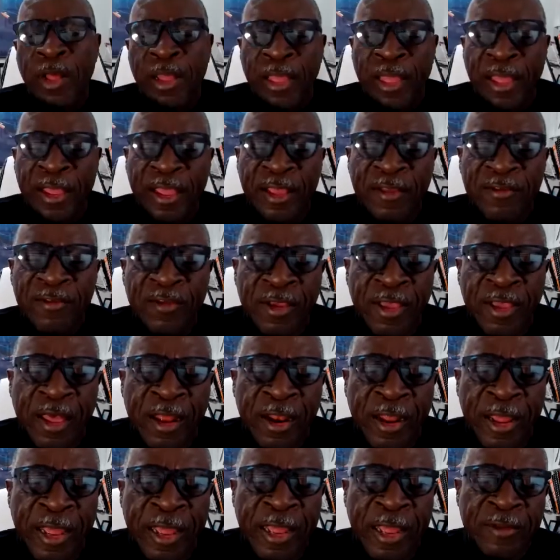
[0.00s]
I guess I
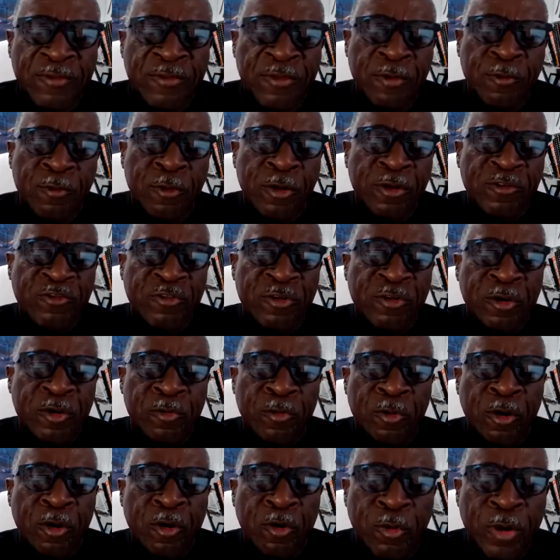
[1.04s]
kind of asked the question in
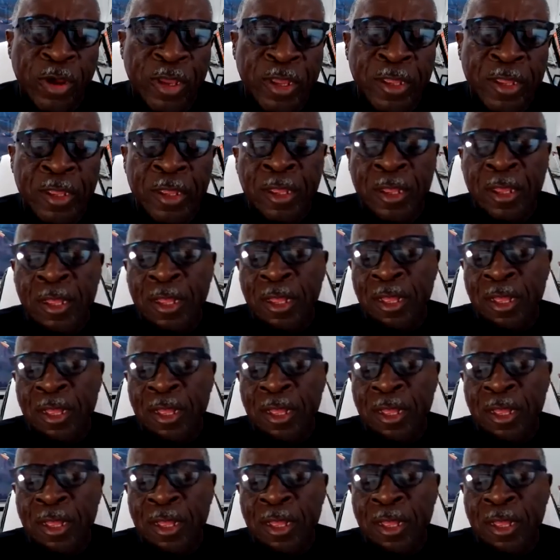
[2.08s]
the wrong way.